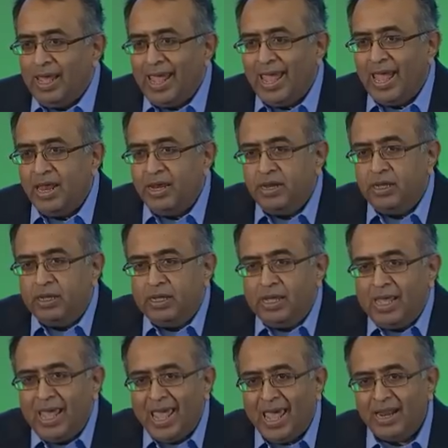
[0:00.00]
and
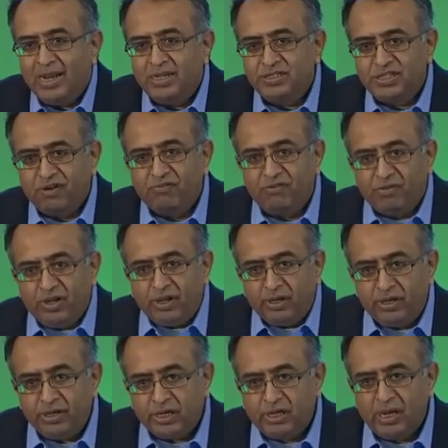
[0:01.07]
analysts have
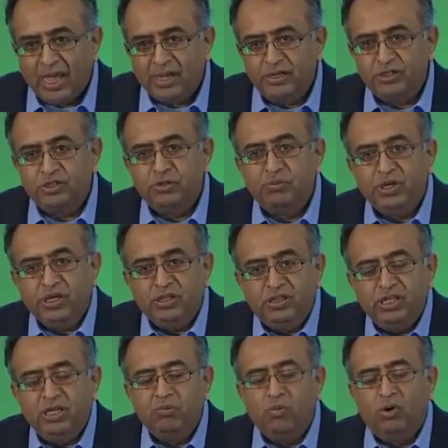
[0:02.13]
declared it to be
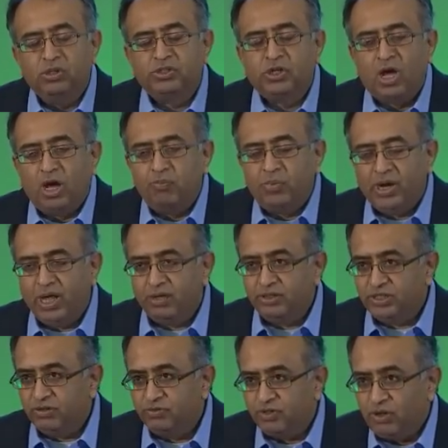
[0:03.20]
the most comprehensive